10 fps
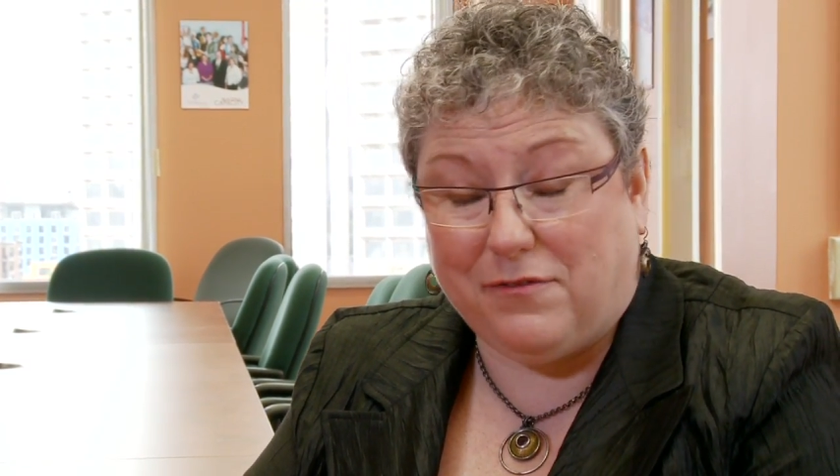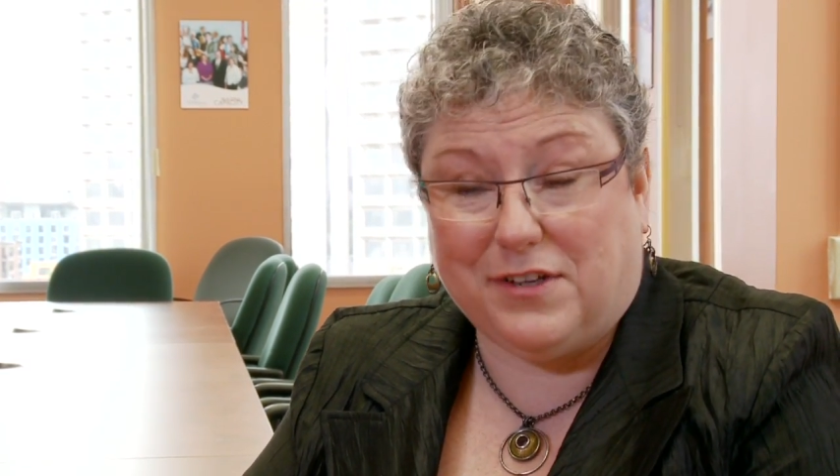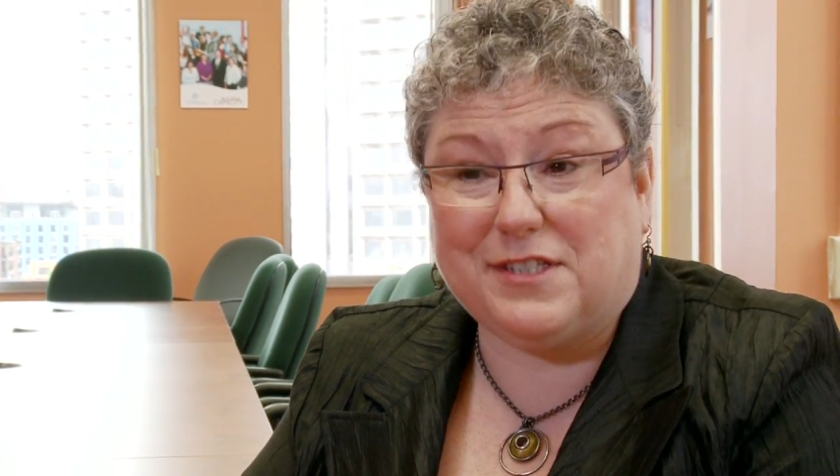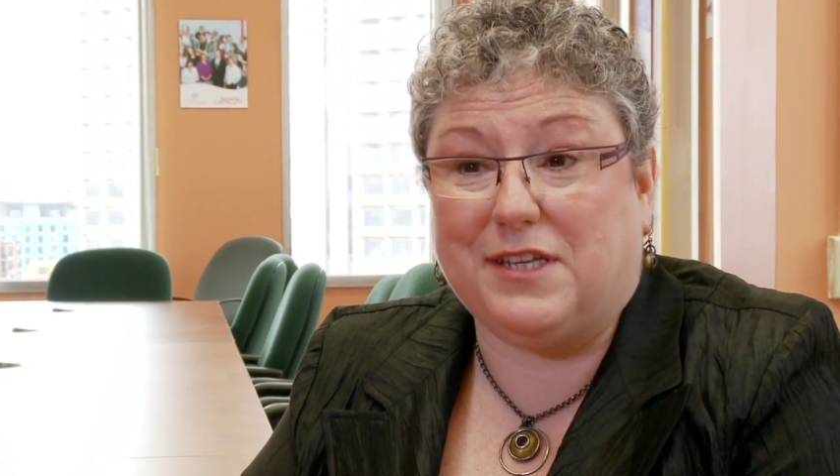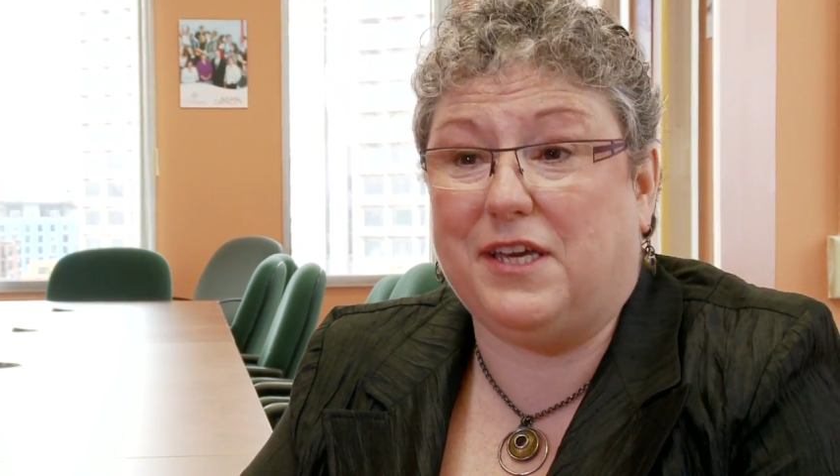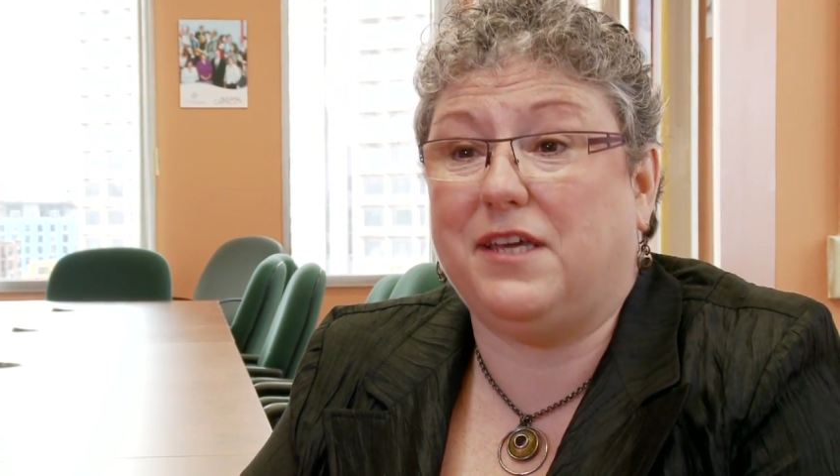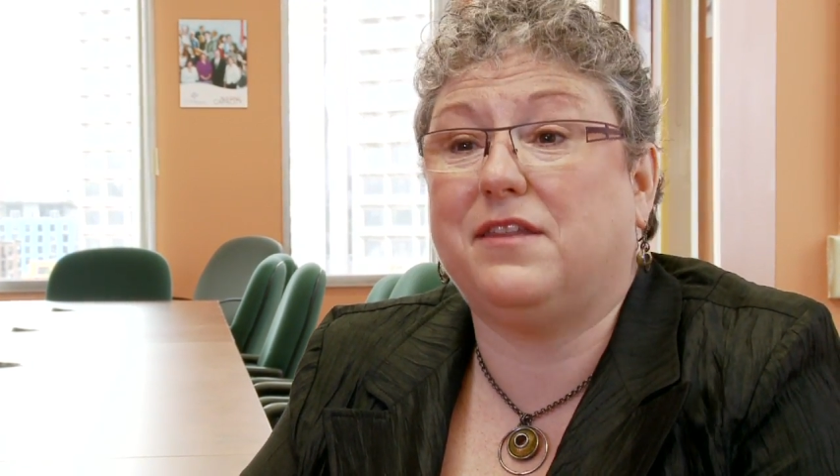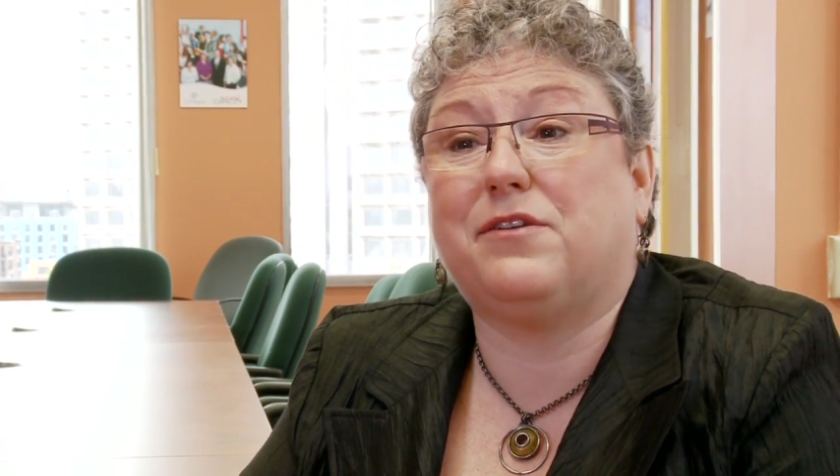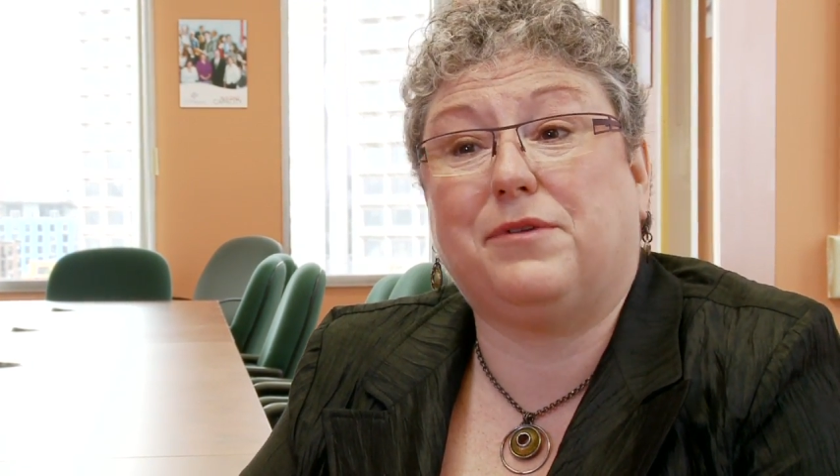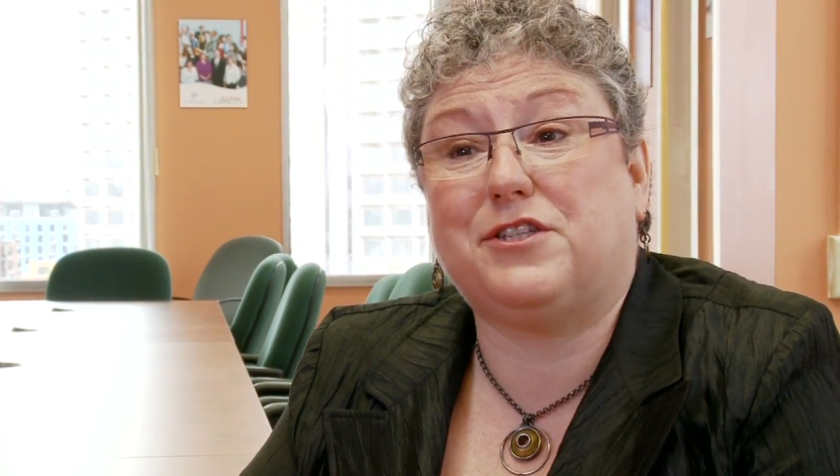obviously
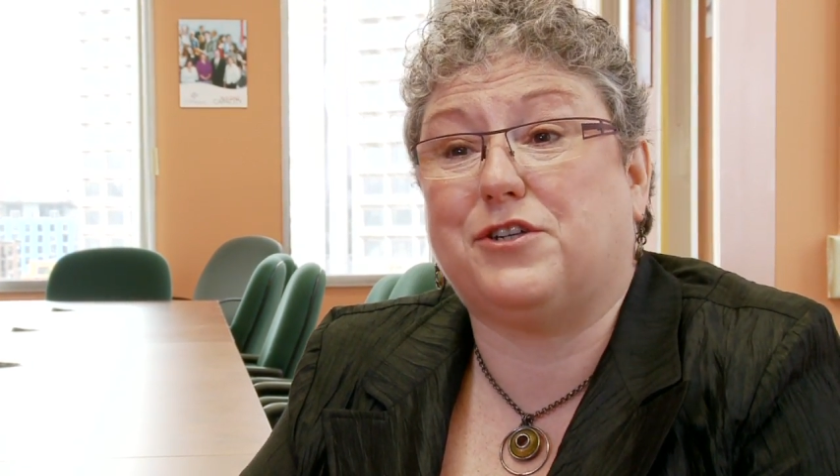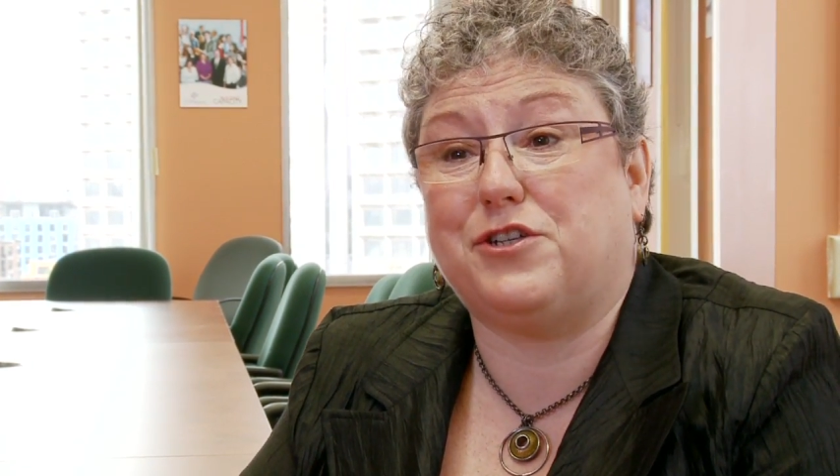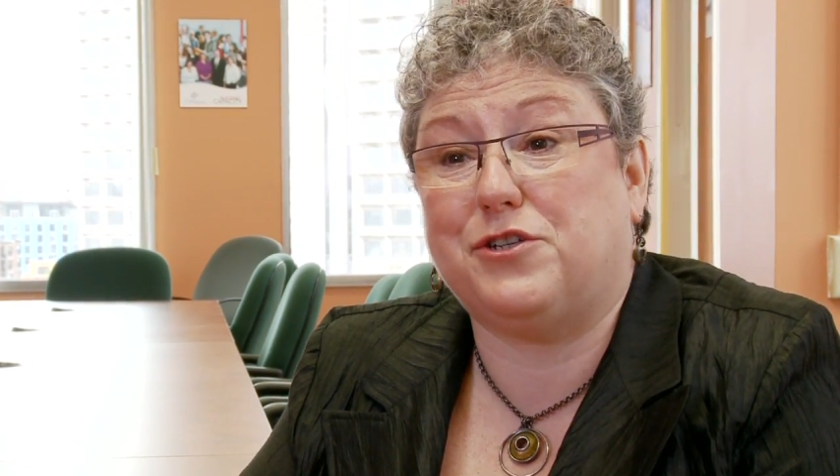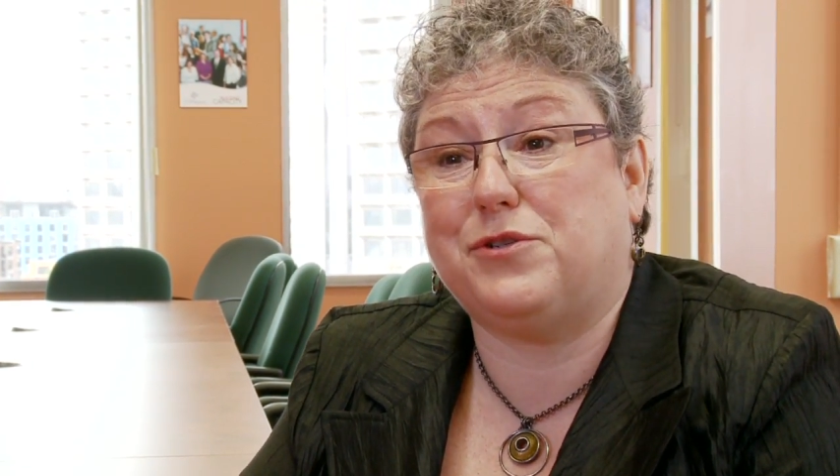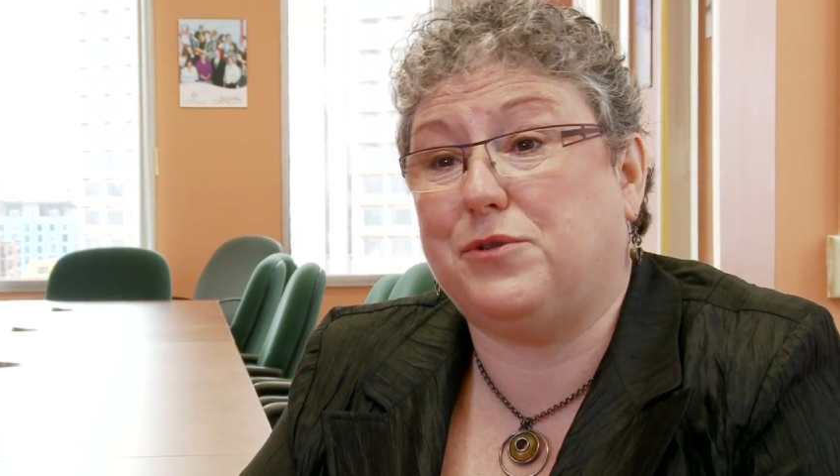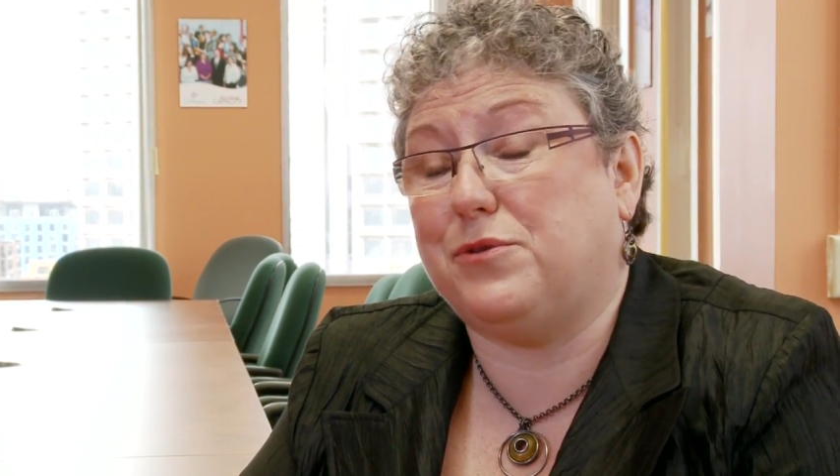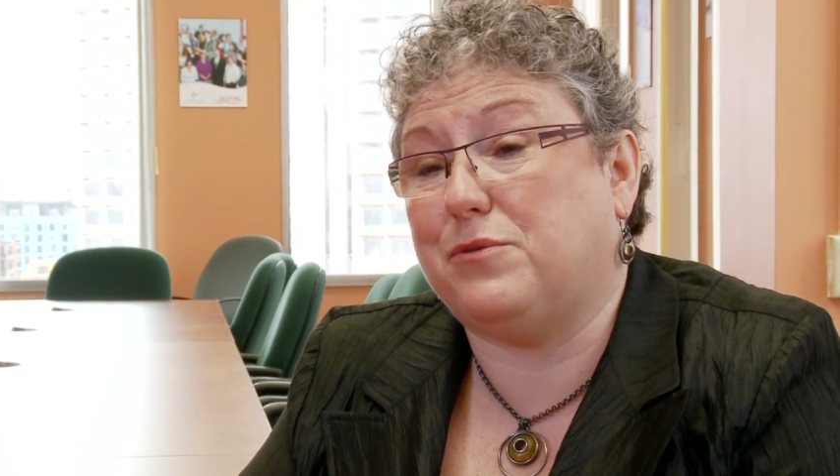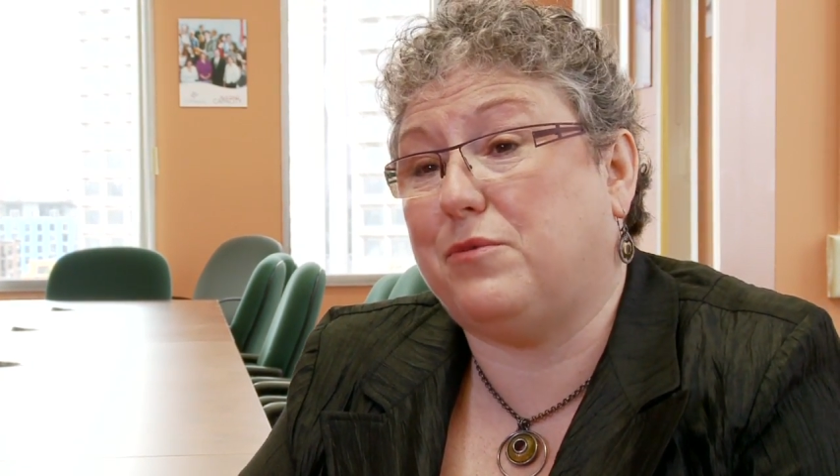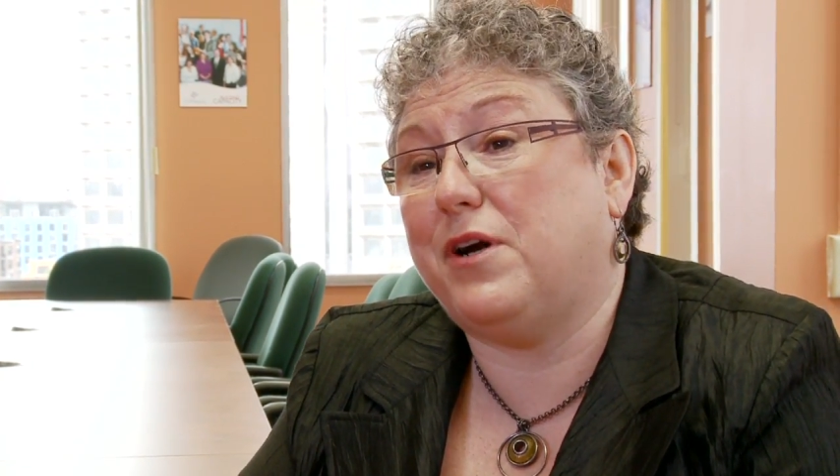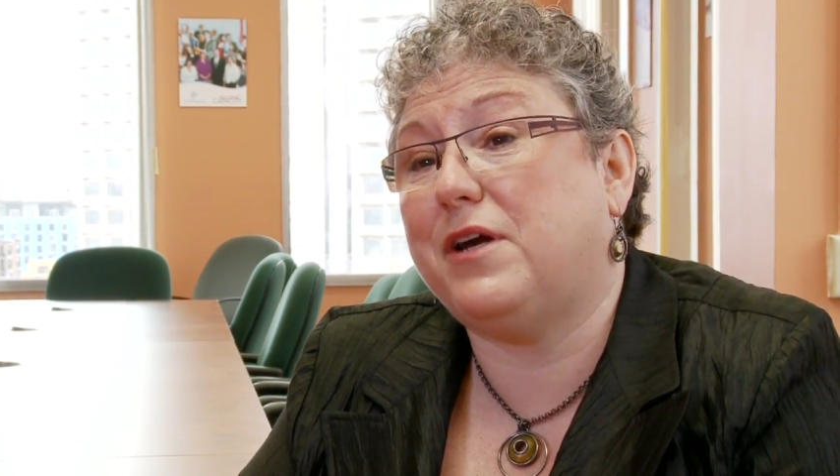the researchers who do
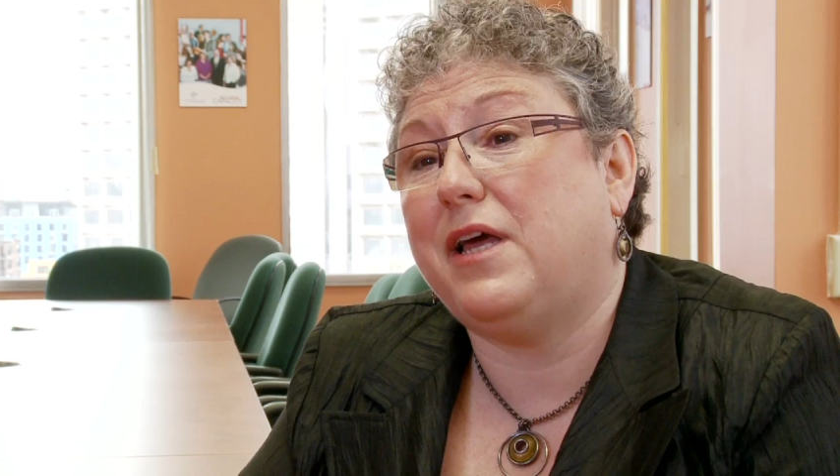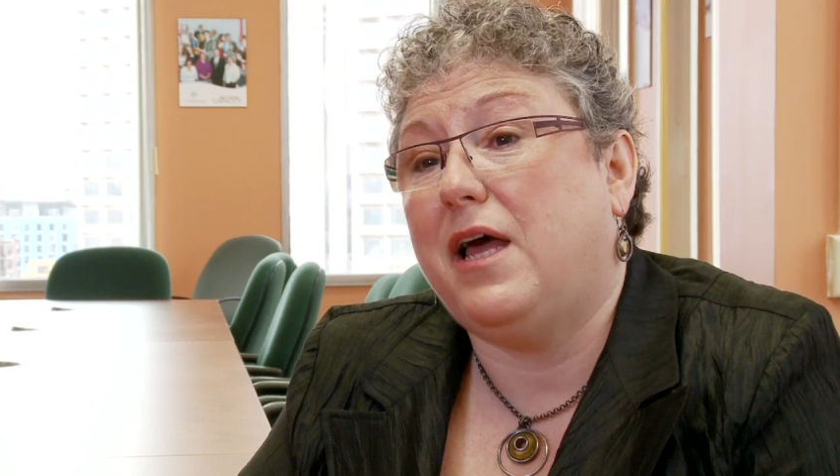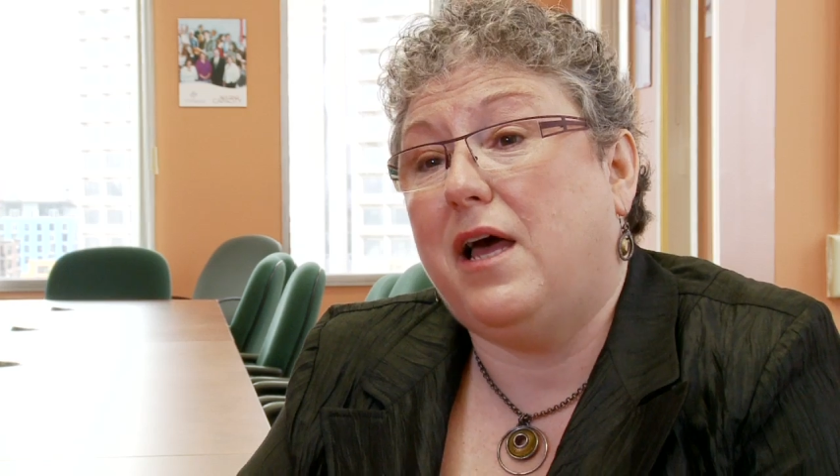the work